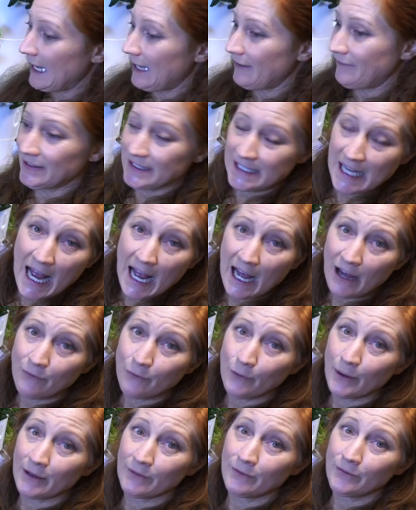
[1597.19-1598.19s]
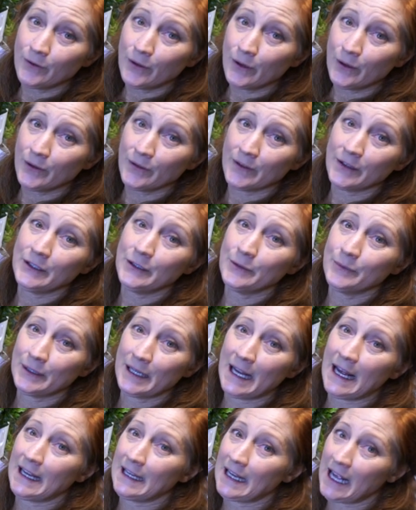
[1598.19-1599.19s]
If it's halfway full, then you
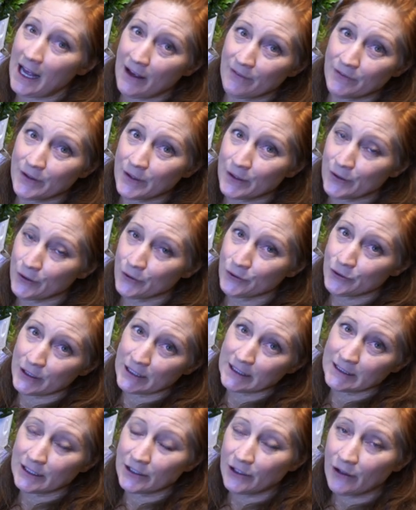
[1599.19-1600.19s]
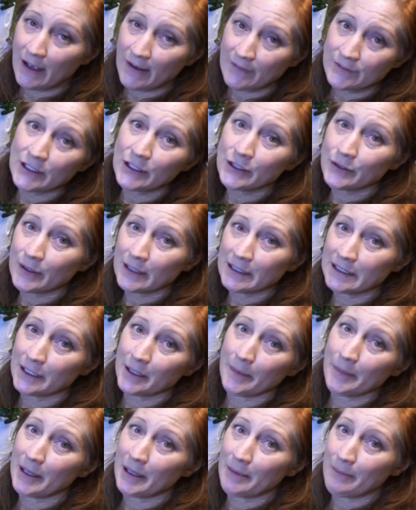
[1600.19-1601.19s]
would add half the nutrients. So you'll have to do a
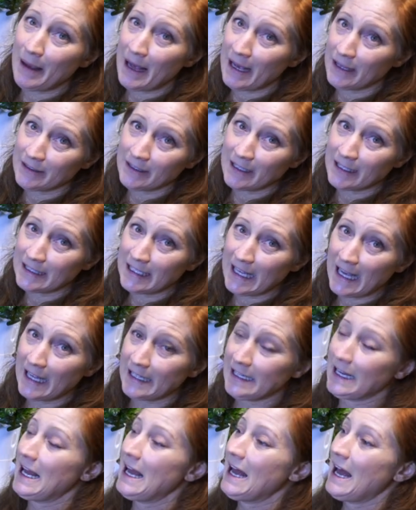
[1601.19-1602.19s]
little bit of math on that.